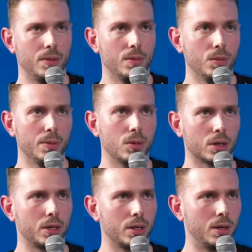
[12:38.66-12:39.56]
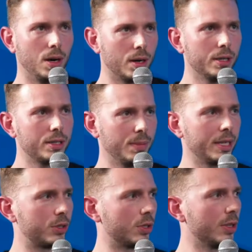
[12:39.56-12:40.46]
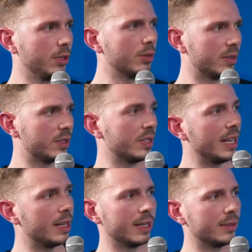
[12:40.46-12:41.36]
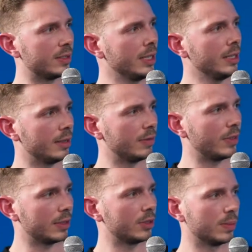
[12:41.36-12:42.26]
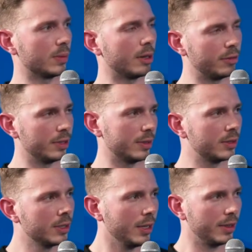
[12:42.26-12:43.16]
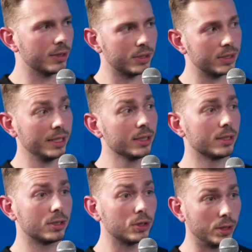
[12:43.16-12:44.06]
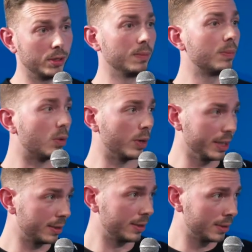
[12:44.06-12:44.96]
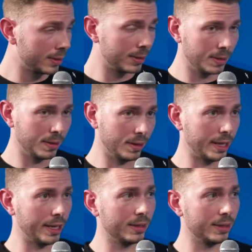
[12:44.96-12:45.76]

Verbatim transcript: we work hard to make sure that you can stay in I C if that's your preference. There is still a certain point that...